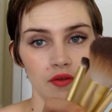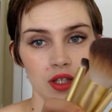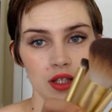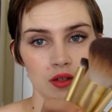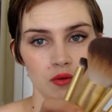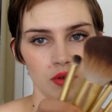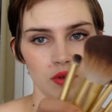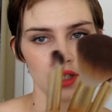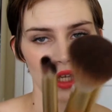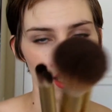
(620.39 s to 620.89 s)
These
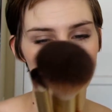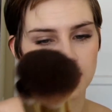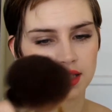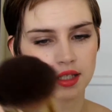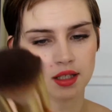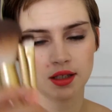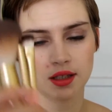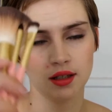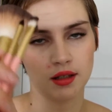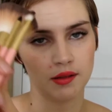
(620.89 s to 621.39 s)
ones
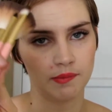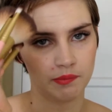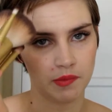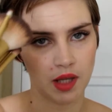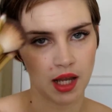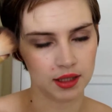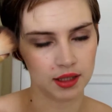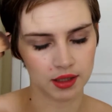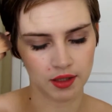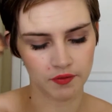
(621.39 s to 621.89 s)

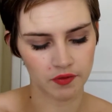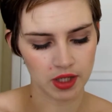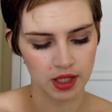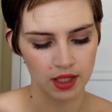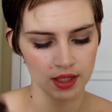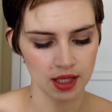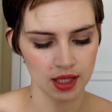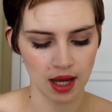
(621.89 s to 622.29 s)
I love these.